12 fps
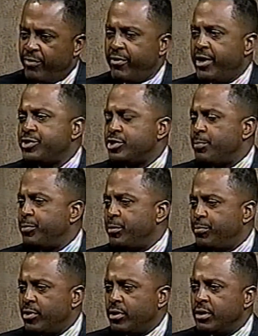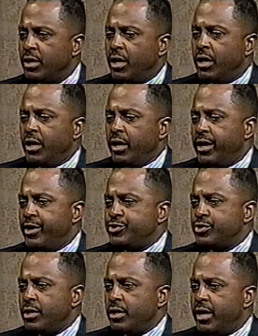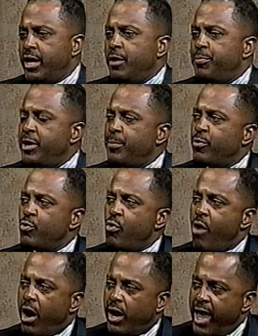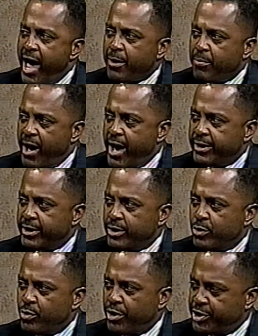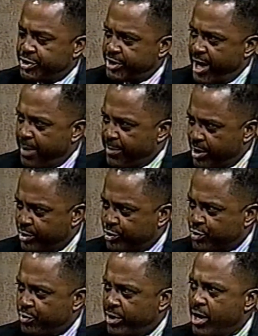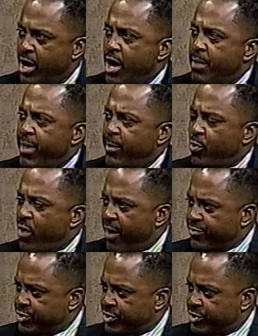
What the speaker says: And very simply put, it's getting people who are like-minded, who are in the same industry, maybe who have the